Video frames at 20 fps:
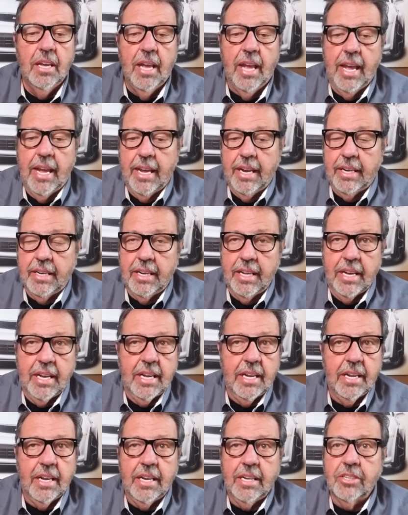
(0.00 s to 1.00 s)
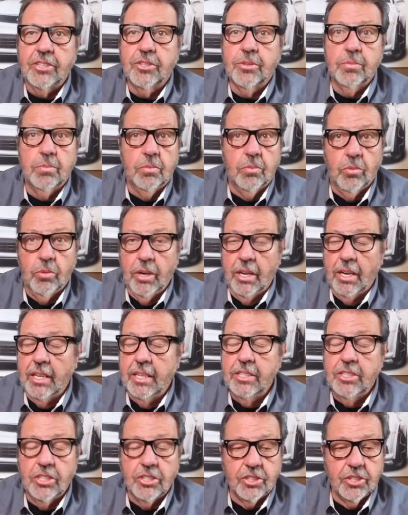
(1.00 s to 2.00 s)
And it's really
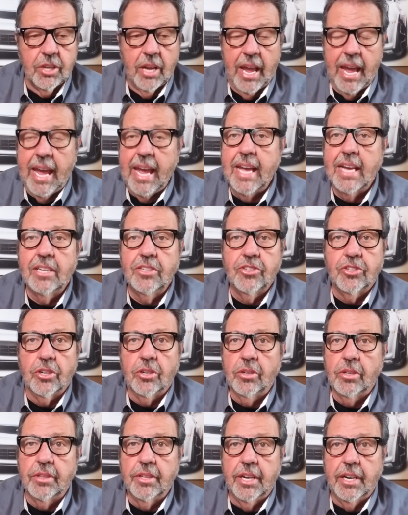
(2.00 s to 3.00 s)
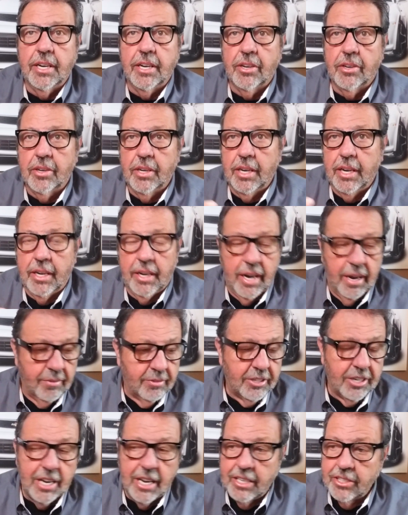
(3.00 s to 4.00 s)
just ads on there. It
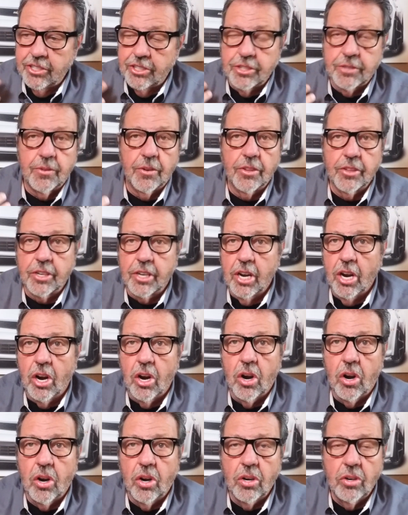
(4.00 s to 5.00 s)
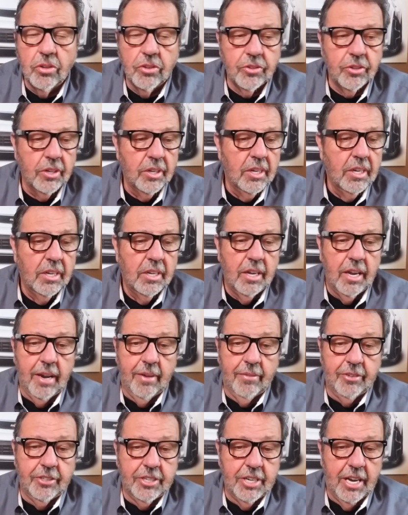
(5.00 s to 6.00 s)
advertises for the cars,
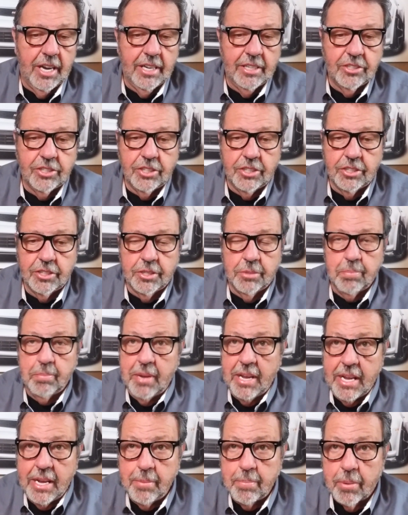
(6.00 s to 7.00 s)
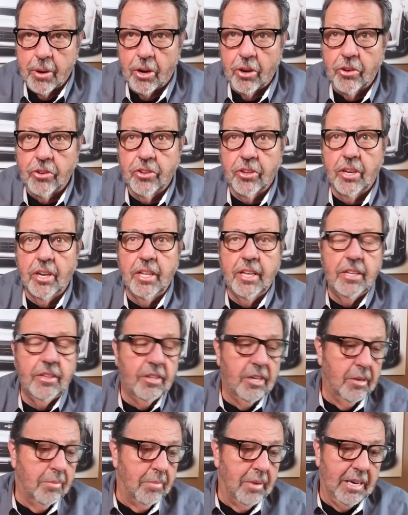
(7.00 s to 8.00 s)
advertises me personally,
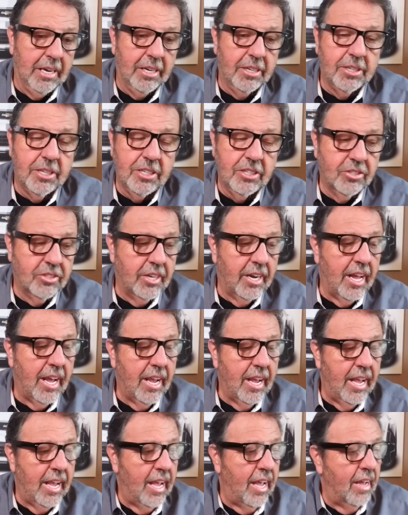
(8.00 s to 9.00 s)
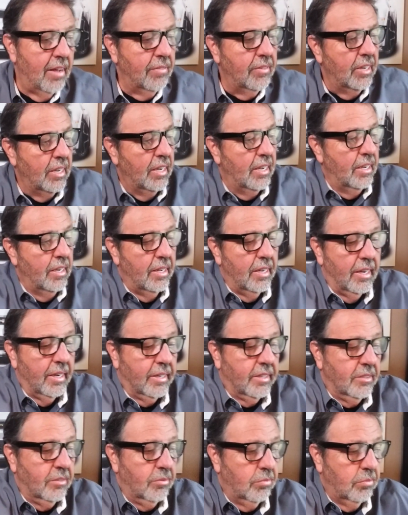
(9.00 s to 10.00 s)
the amenities that I have. I
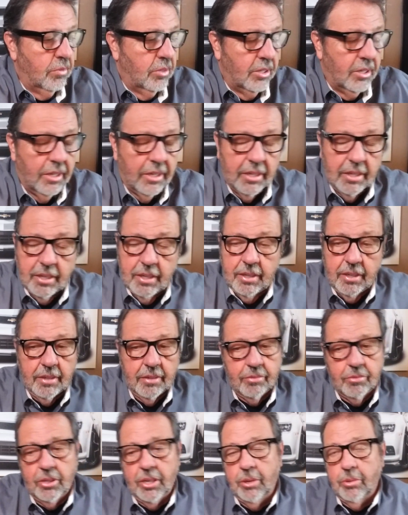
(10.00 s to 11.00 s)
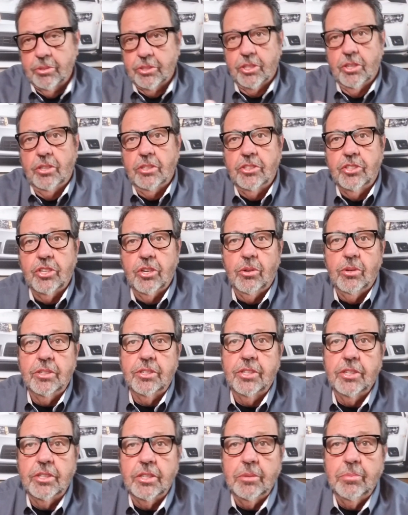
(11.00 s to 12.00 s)
can, I was going to show it
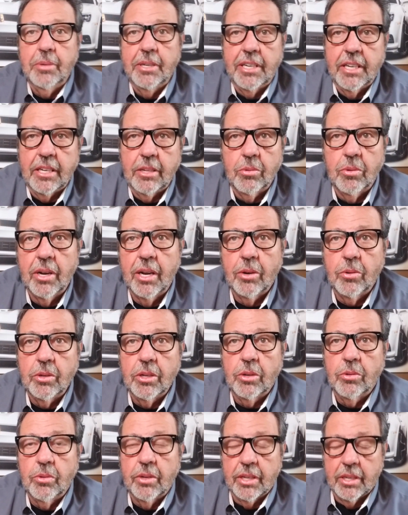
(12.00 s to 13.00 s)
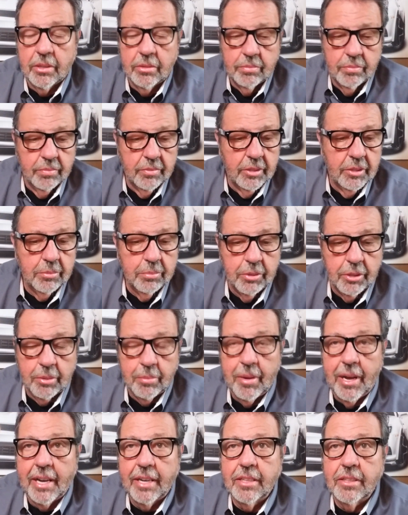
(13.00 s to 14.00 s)
to you, but anyway, I will want to put it
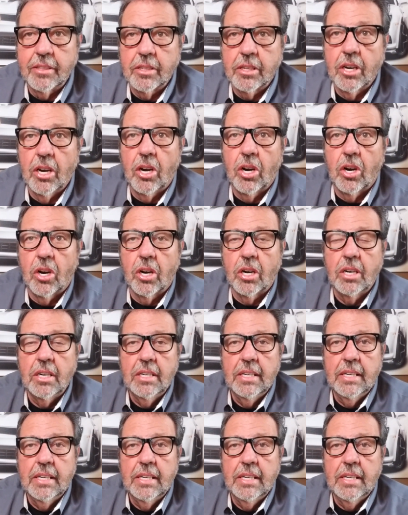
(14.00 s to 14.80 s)
back in the car